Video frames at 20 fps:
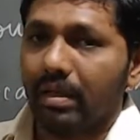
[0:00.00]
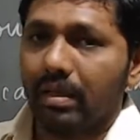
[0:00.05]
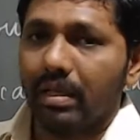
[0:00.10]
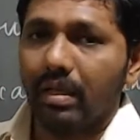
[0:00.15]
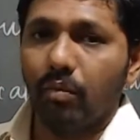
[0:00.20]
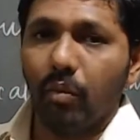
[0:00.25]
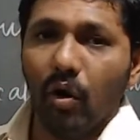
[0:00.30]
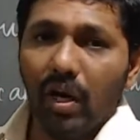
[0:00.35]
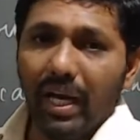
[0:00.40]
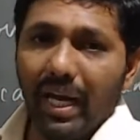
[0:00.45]
The
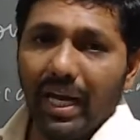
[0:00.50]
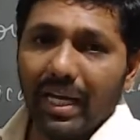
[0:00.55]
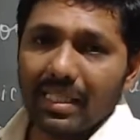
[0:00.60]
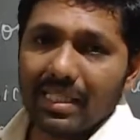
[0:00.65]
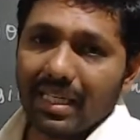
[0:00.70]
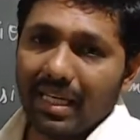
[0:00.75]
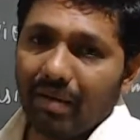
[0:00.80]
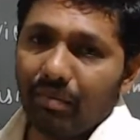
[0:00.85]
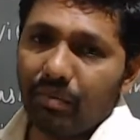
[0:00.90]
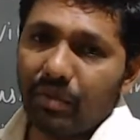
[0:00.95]
boy has
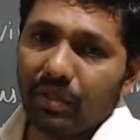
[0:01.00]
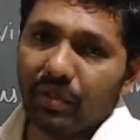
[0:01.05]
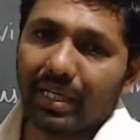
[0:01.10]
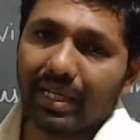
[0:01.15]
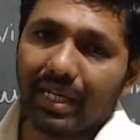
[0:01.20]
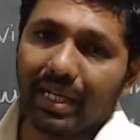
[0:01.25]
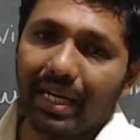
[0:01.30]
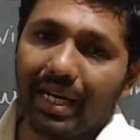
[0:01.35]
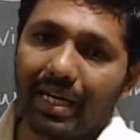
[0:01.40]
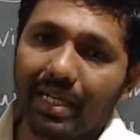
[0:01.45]
come to the
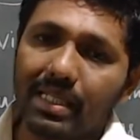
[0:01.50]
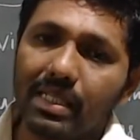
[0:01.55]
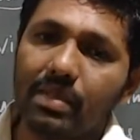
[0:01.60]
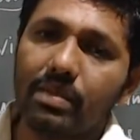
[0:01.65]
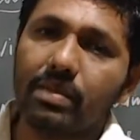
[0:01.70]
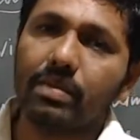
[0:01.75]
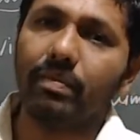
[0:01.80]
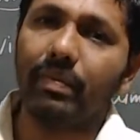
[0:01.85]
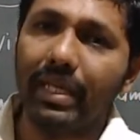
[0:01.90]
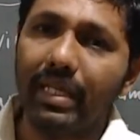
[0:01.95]
class
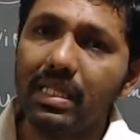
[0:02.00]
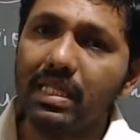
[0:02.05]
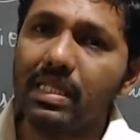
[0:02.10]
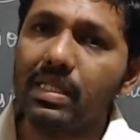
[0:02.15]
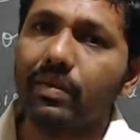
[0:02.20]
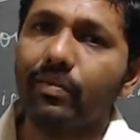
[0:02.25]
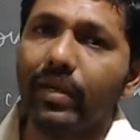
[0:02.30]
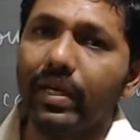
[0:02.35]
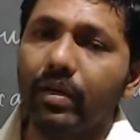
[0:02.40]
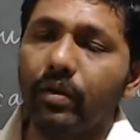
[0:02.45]
means
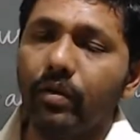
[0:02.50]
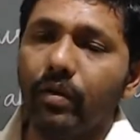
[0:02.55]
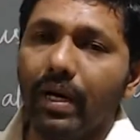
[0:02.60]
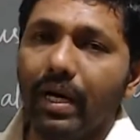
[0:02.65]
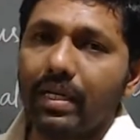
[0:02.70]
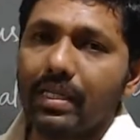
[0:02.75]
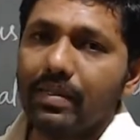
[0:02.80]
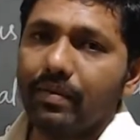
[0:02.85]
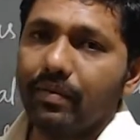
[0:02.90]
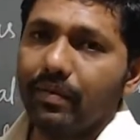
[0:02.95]
we
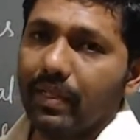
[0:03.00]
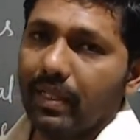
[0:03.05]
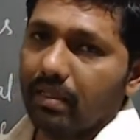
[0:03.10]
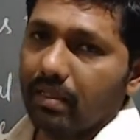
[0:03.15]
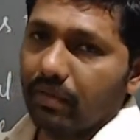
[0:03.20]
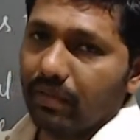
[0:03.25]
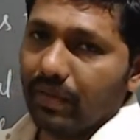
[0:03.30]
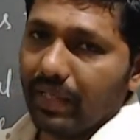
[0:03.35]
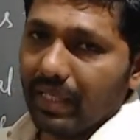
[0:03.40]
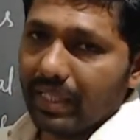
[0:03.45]

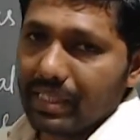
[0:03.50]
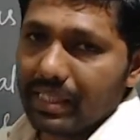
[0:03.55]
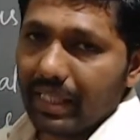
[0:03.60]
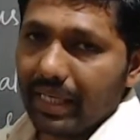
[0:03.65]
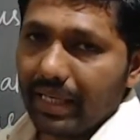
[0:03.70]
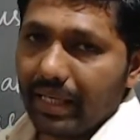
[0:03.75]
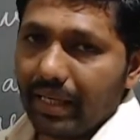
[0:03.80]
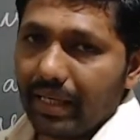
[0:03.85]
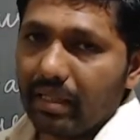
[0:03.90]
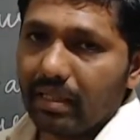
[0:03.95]
are
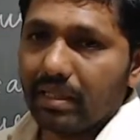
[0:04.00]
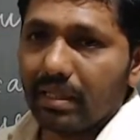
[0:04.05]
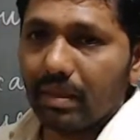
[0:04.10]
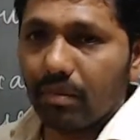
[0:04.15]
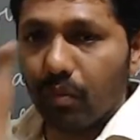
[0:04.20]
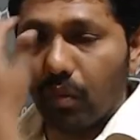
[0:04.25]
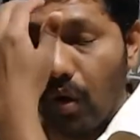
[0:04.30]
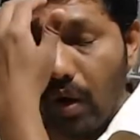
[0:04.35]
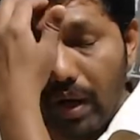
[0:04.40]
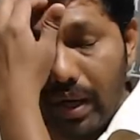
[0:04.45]
saying the
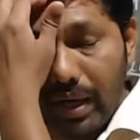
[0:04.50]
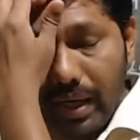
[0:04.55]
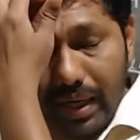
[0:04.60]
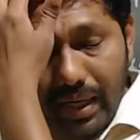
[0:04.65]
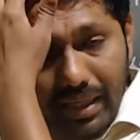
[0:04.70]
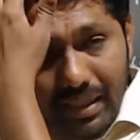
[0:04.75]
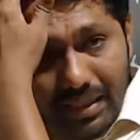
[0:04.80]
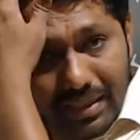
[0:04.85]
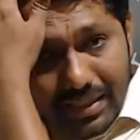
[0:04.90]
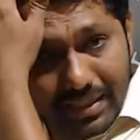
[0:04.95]
boy
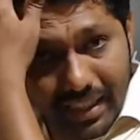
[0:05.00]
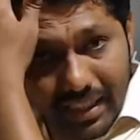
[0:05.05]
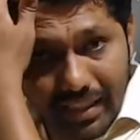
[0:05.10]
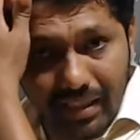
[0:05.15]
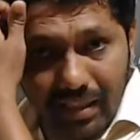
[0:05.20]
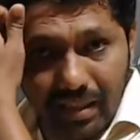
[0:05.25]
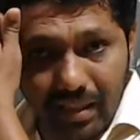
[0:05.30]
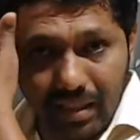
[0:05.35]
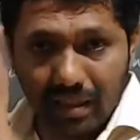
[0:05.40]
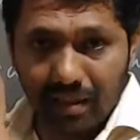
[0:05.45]
in
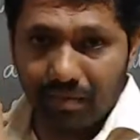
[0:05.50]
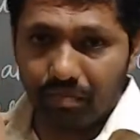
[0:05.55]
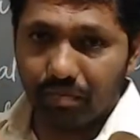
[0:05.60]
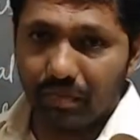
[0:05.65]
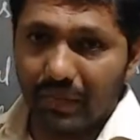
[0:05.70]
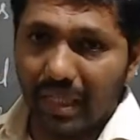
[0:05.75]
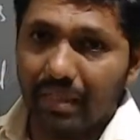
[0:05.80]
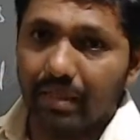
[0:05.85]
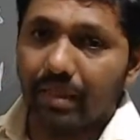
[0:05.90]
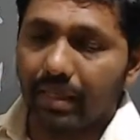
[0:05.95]
general.
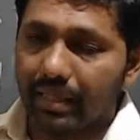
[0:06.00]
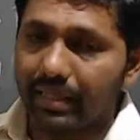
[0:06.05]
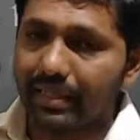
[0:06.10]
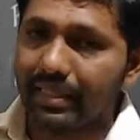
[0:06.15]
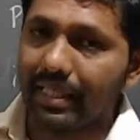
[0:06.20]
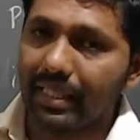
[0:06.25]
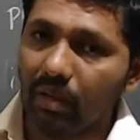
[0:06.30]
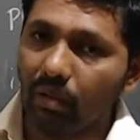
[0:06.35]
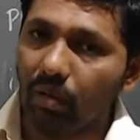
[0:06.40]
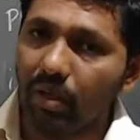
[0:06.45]
In
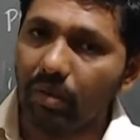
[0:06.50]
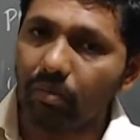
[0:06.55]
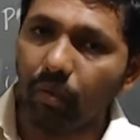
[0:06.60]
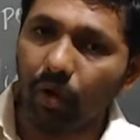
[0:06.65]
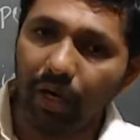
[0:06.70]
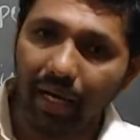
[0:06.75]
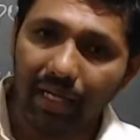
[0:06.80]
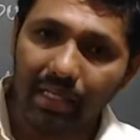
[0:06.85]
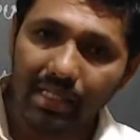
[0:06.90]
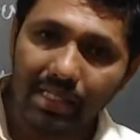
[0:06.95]
general, one
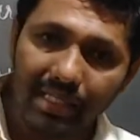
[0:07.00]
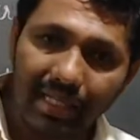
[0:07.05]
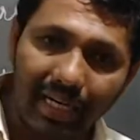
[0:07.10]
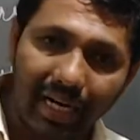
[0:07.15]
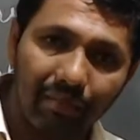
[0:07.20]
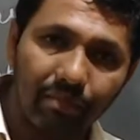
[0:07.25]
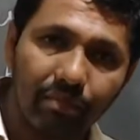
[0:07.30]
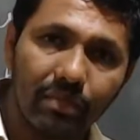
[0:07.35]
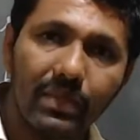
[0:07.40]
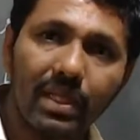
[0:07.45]
boy has
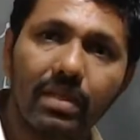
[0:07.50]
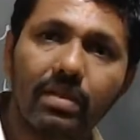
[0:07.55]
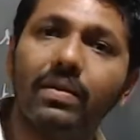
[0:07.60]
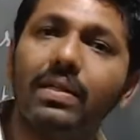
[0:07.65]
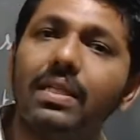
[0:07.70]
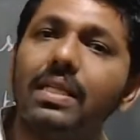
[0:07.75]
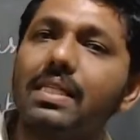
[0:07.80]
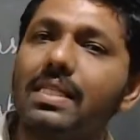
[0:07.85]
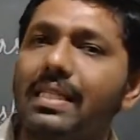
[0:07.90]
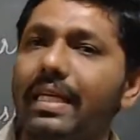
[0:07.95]
come.
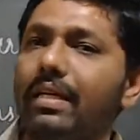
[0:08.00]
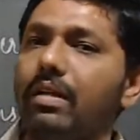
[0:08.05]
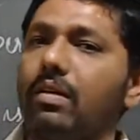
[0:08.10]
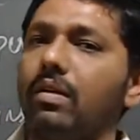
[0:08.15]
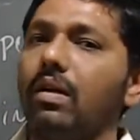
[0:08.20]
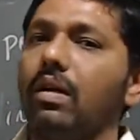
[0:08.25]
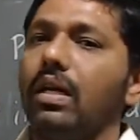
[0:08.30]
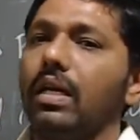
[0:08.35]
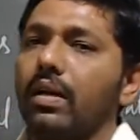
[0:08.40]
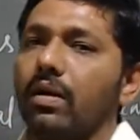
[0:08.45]
That is a
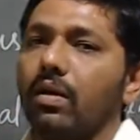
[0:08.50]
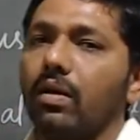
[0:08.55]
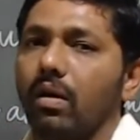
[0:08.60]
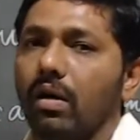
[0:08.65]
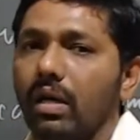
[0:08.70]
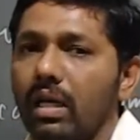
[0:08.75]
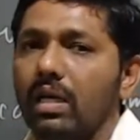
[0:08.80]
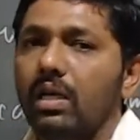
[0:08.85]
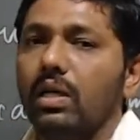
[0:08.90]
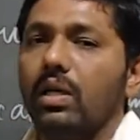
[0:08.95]
singular noun.